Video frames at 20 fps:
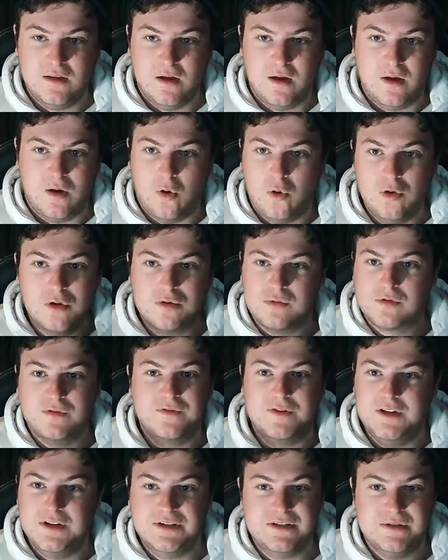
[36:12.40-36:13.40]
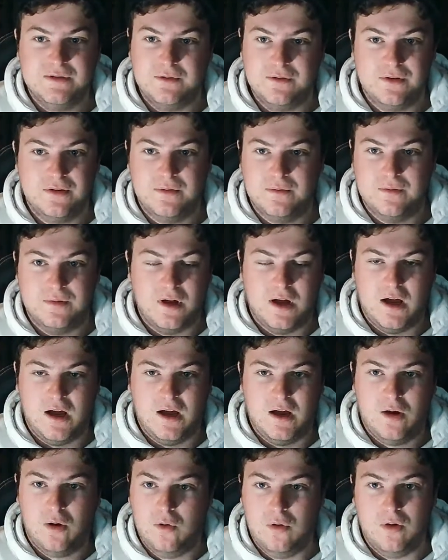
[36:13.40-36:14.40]
all the reviews and
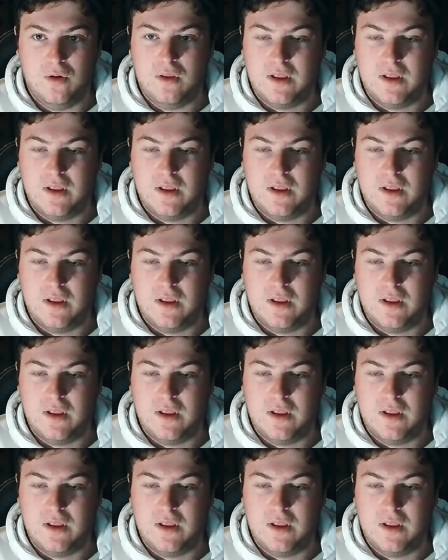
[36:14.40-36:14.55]
all